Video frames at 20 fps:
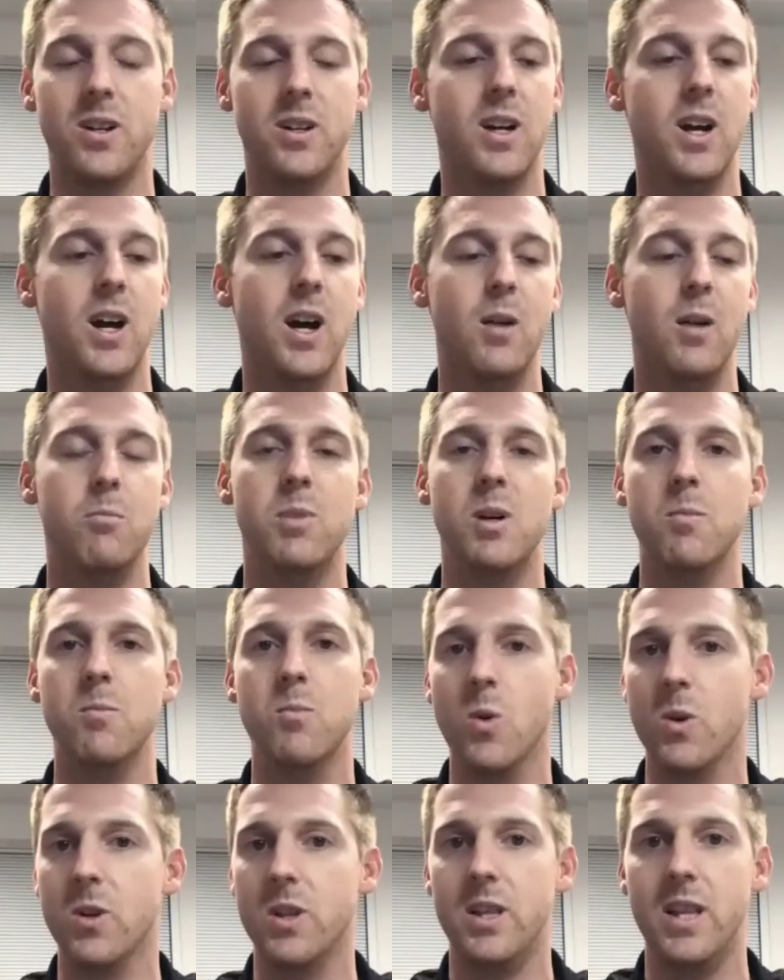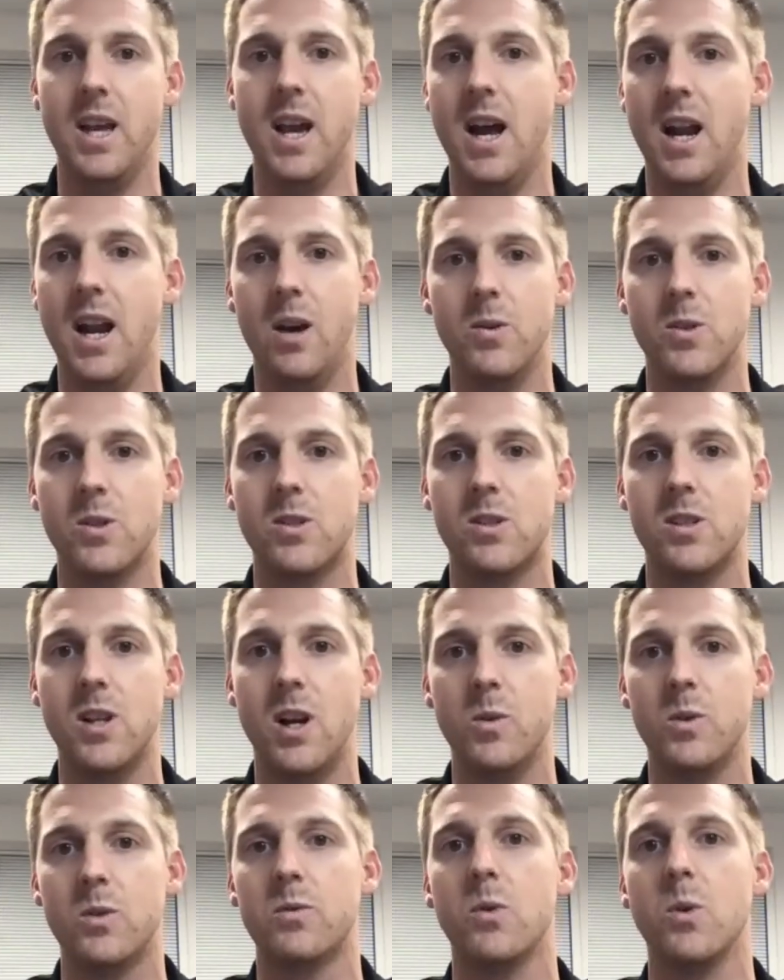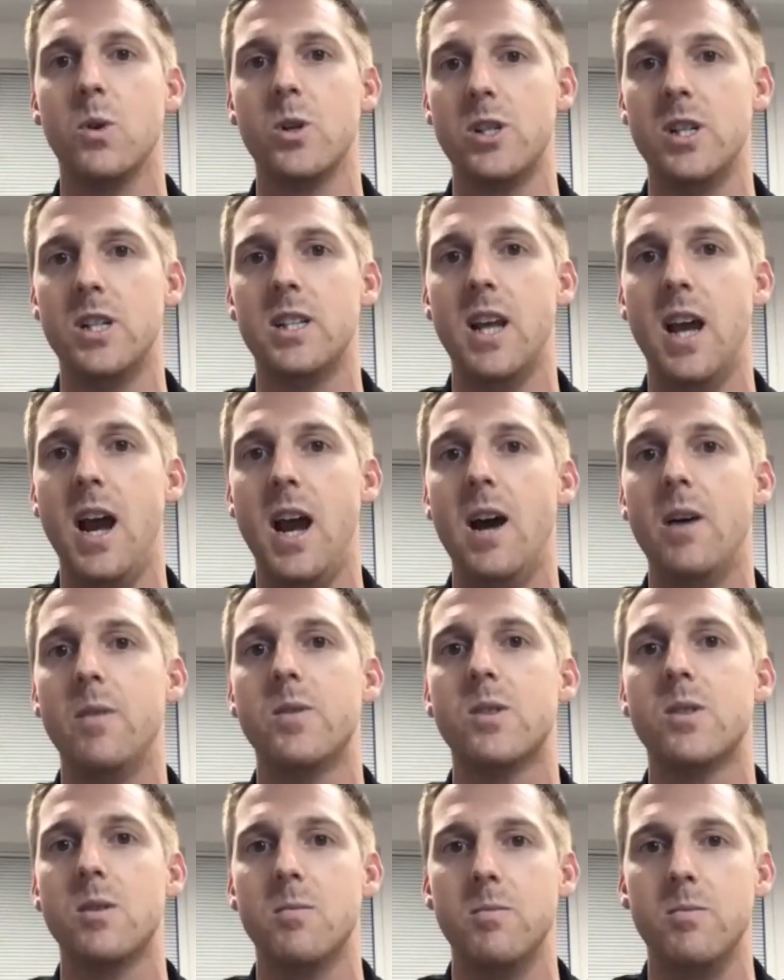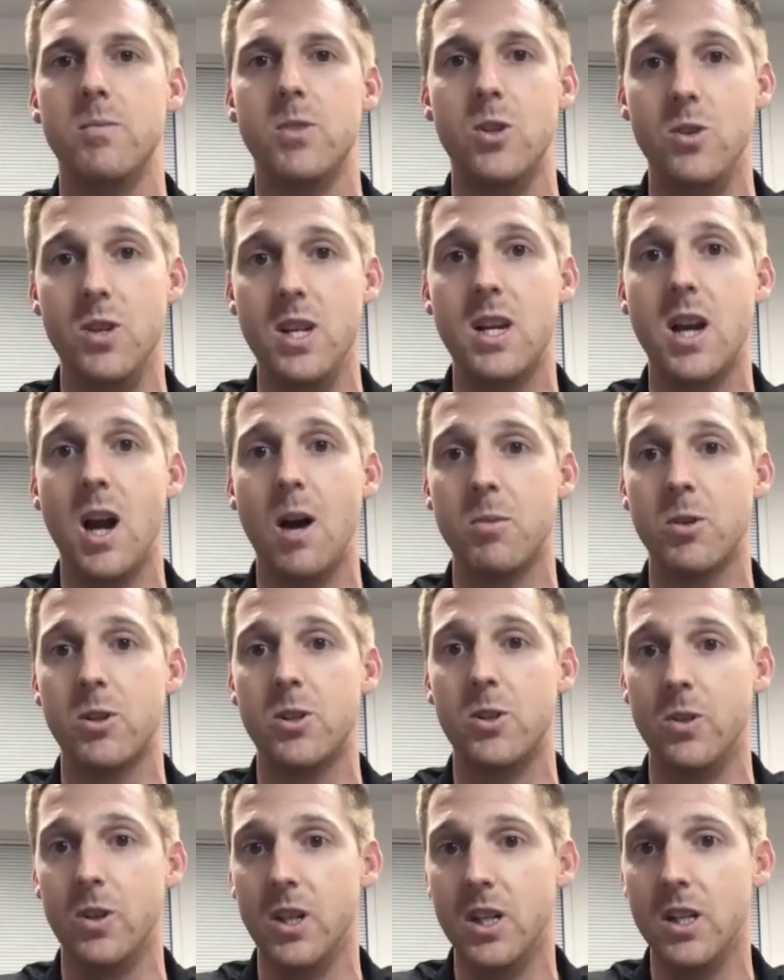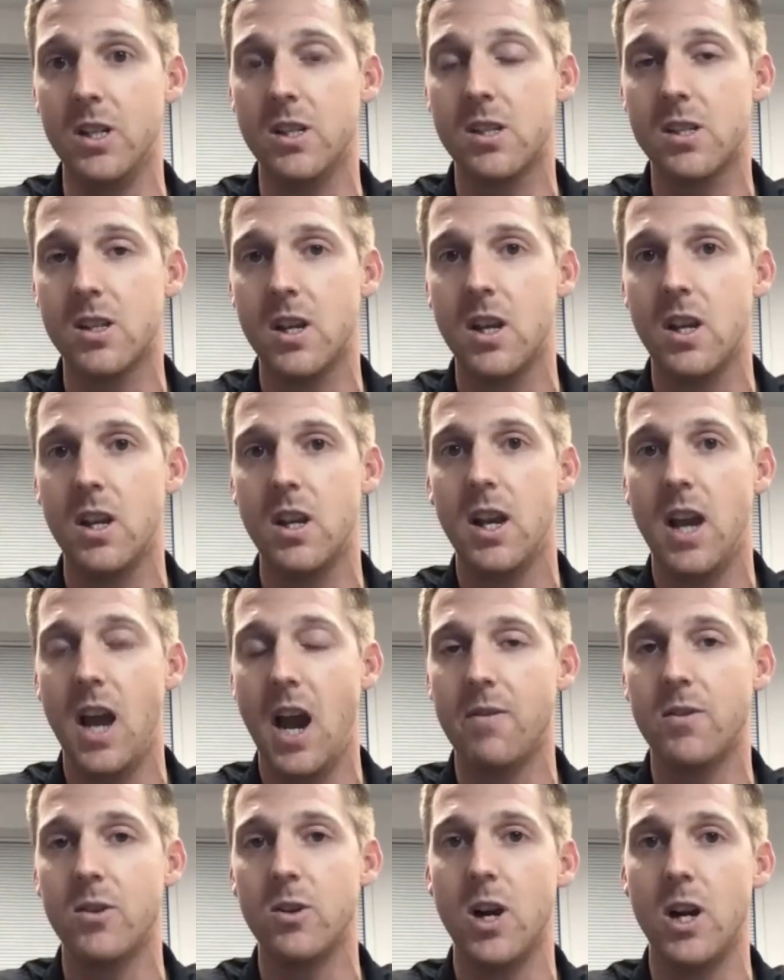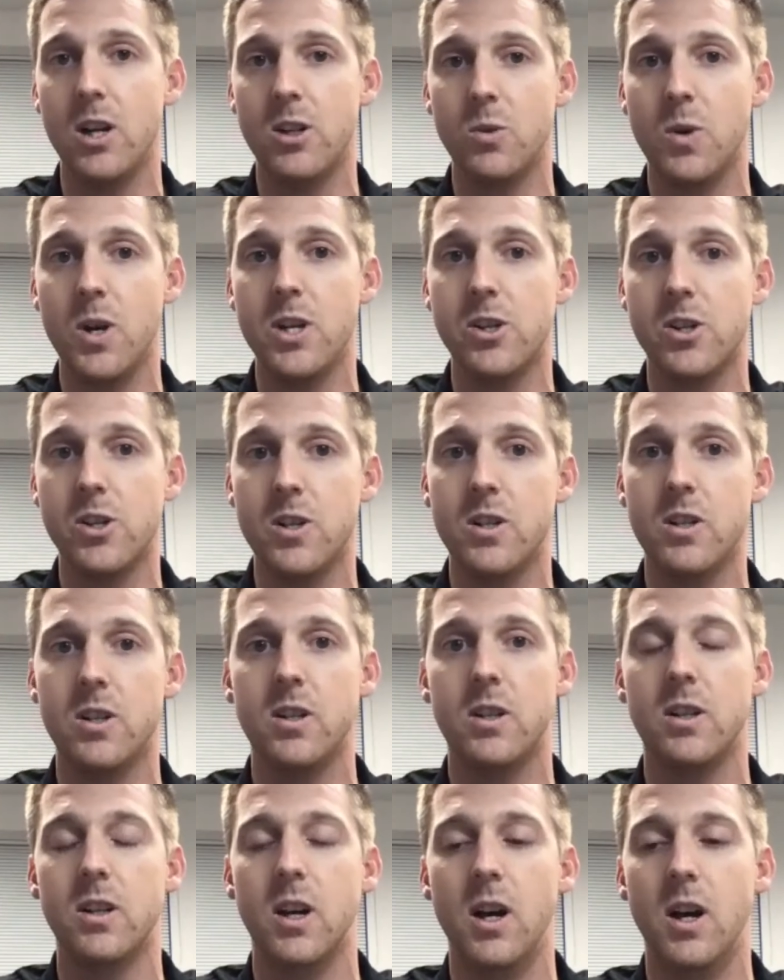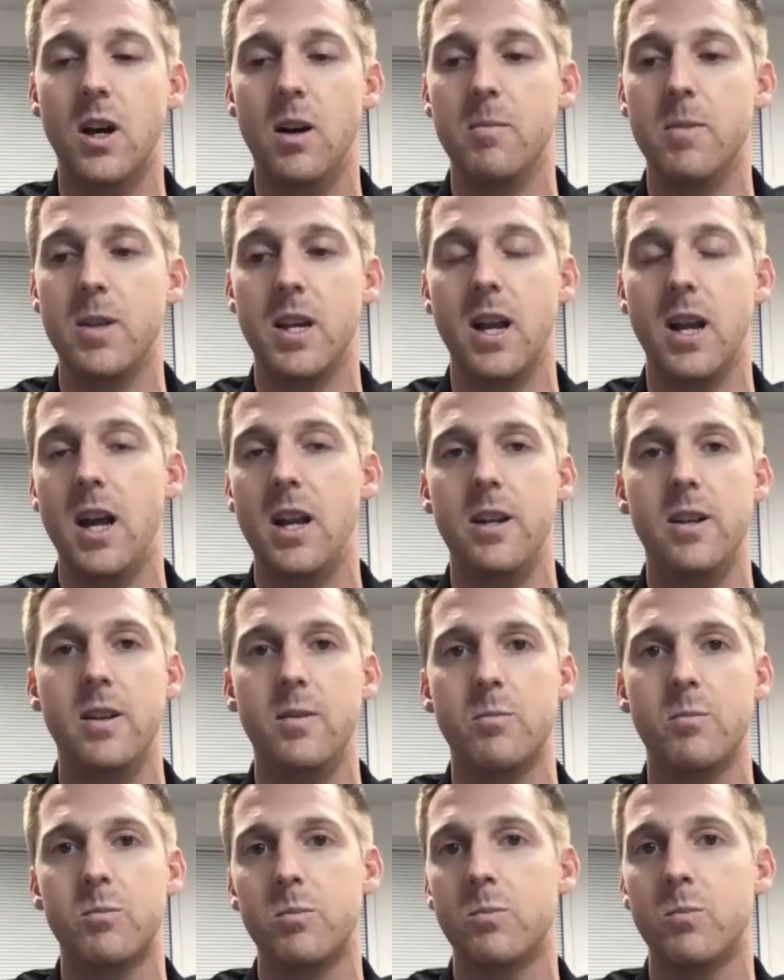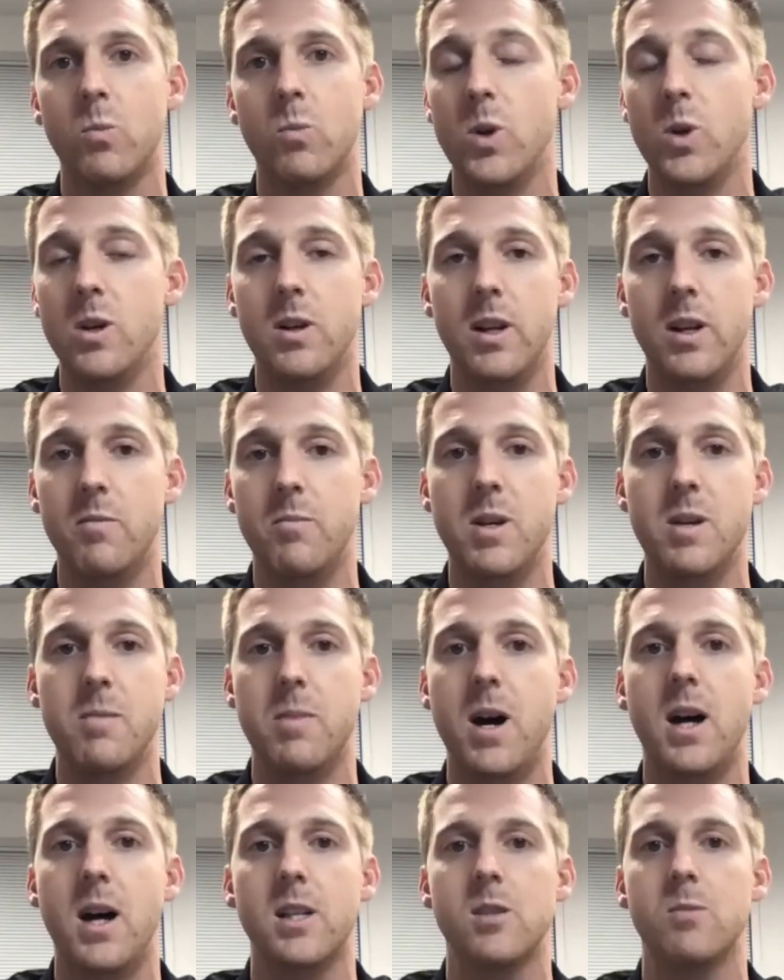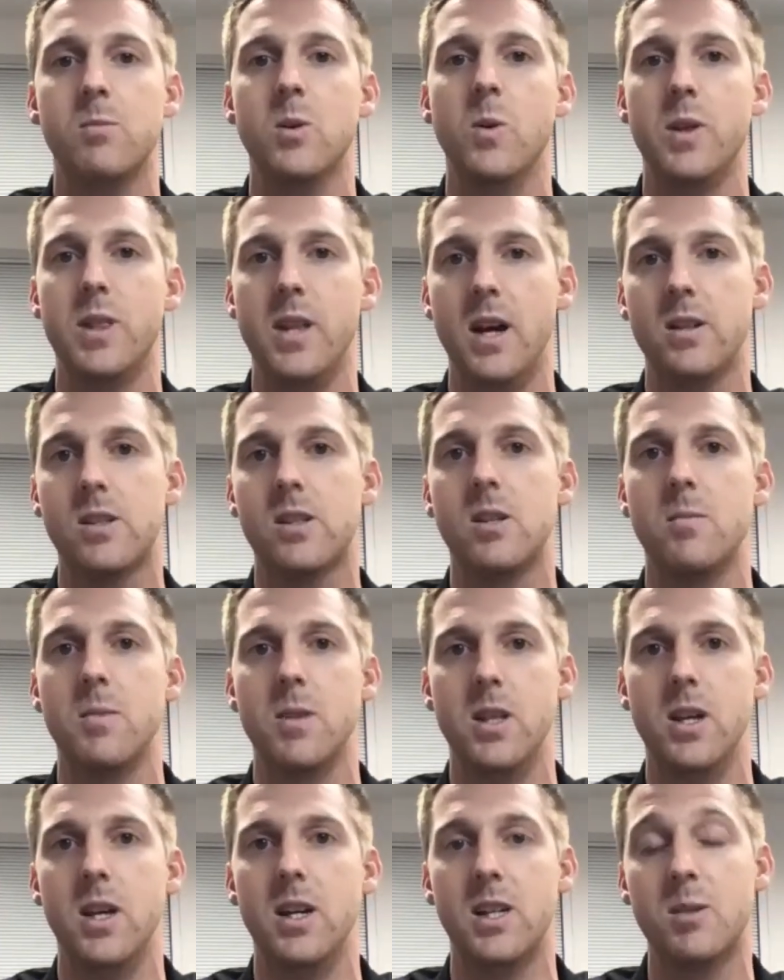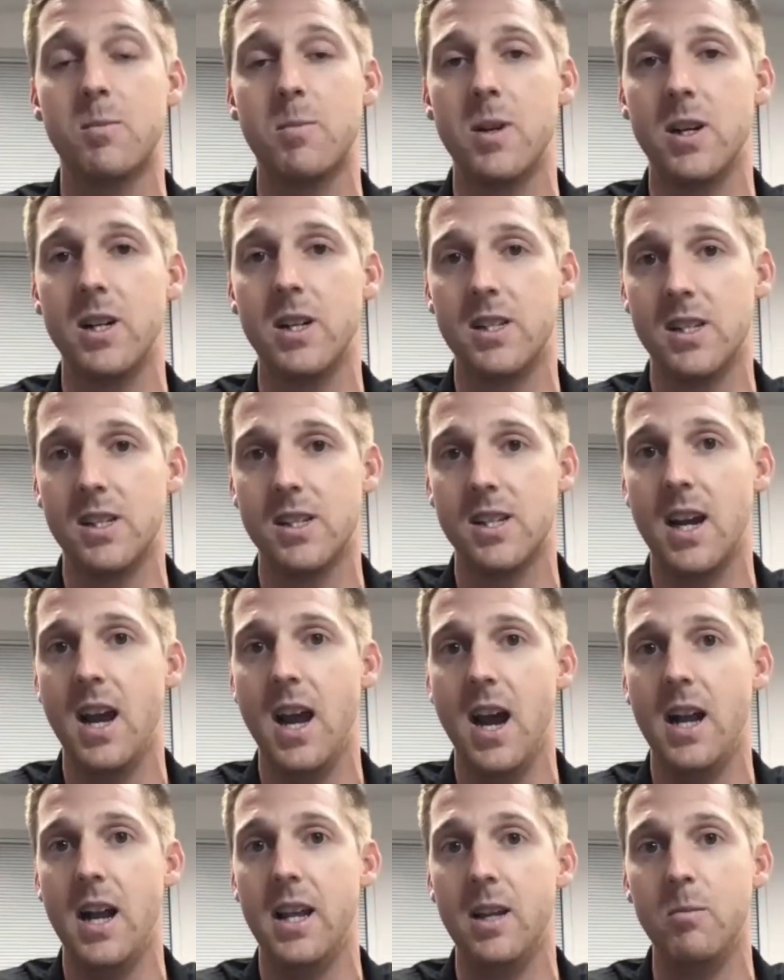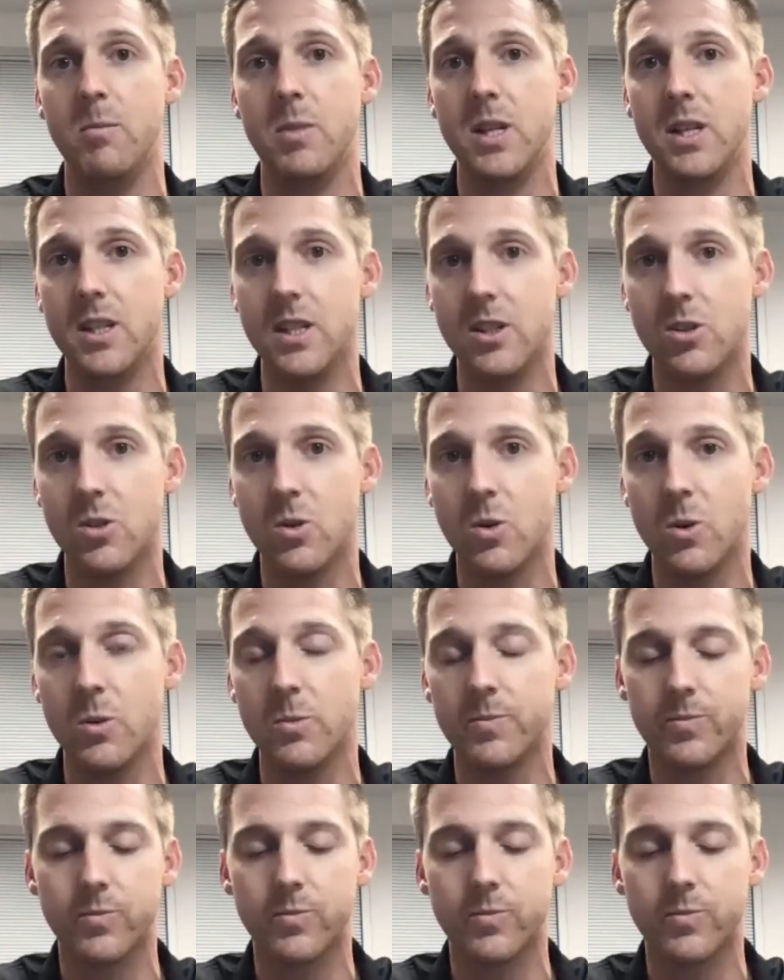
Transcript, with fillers: Um, but more than that, I was I was fortunate to have some unique opportunities after graduation um, that I wouldn't have been possible without some of the experiences I had in PT school.